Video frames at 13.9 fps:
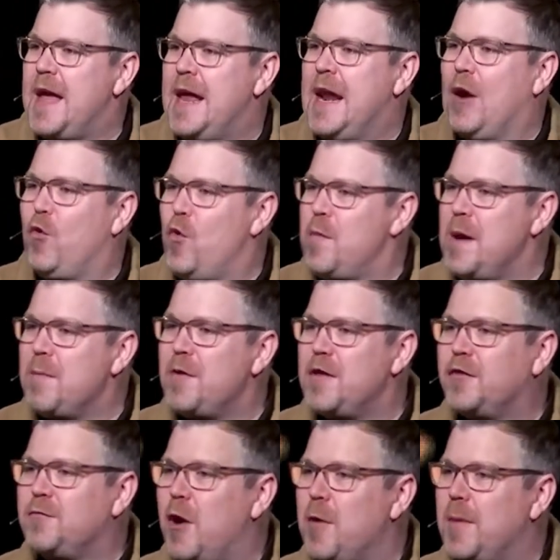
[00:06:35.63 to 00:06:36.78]
And I remember
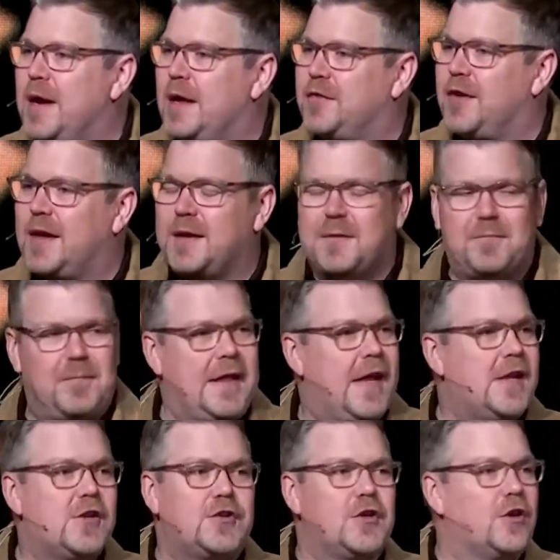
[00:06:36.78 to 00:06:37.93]
this moment. I was like, man,
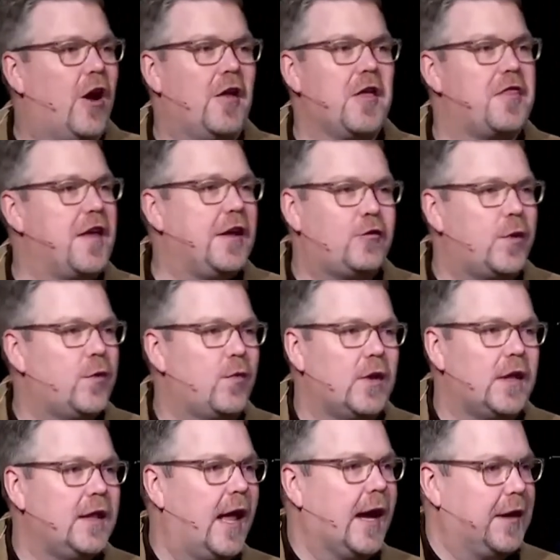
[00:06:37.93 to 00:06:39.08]
they just took all the things we
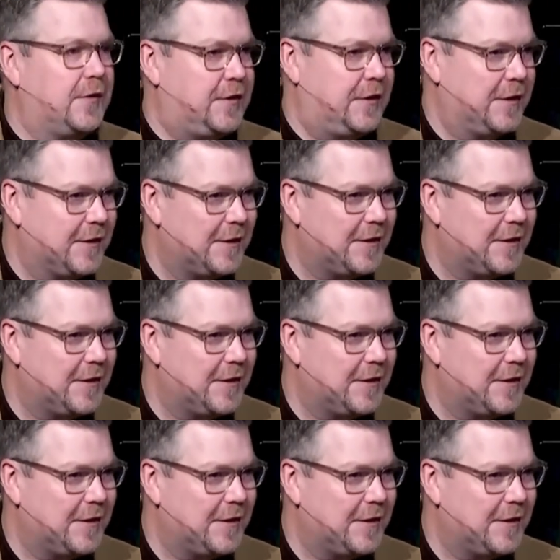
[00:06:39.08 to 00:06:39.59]
really liked.